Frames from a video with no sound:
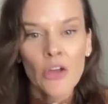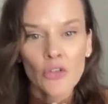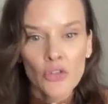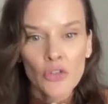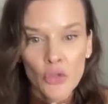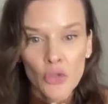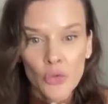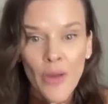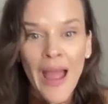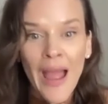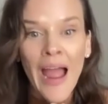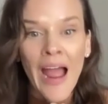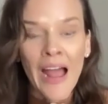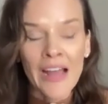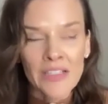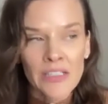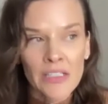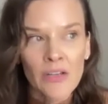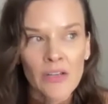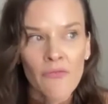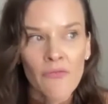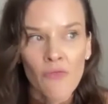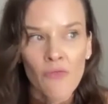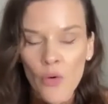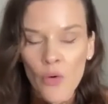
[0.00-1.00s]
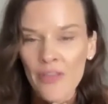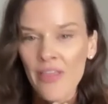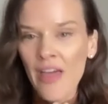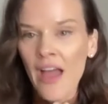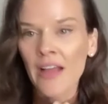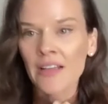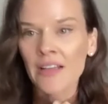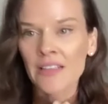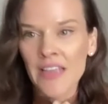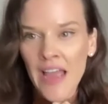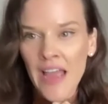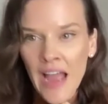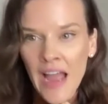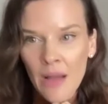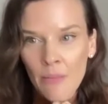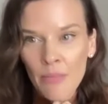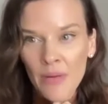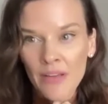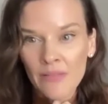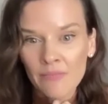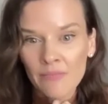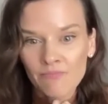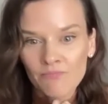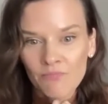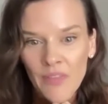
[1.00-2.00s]
to ask for that to
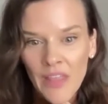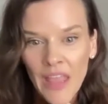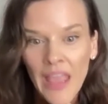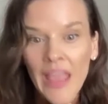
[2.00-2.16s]
happen.